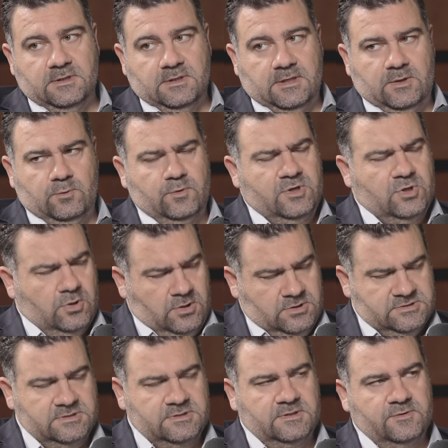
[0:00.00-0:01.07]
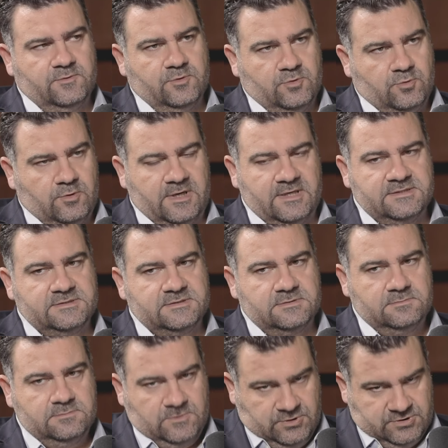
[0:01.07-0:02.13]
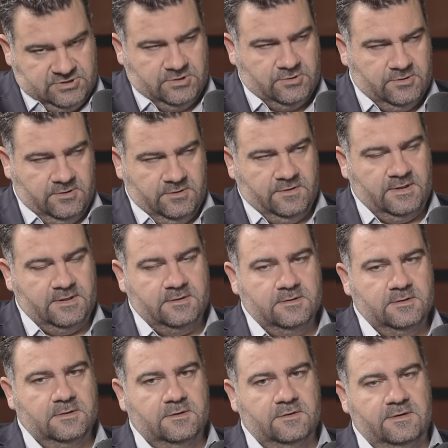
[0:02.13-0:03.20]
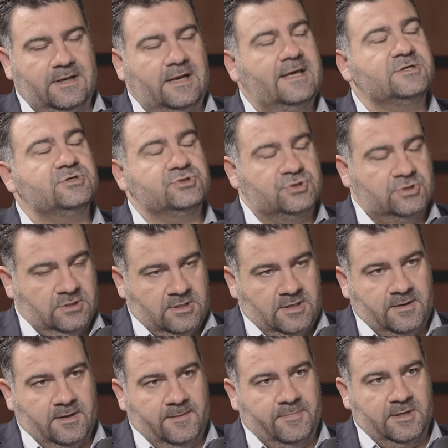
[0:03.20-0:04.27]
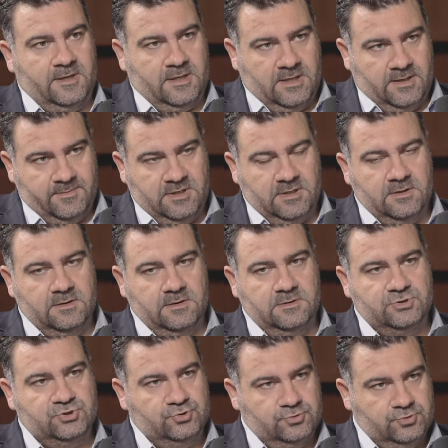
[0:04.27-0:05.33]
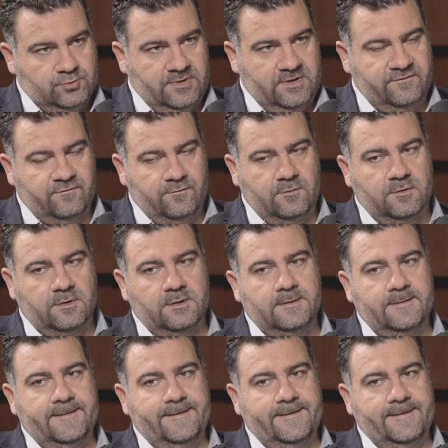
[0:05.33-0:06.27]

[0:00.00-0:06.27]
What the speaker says: And we constantly request, considering that the elections are up and coming in June 24,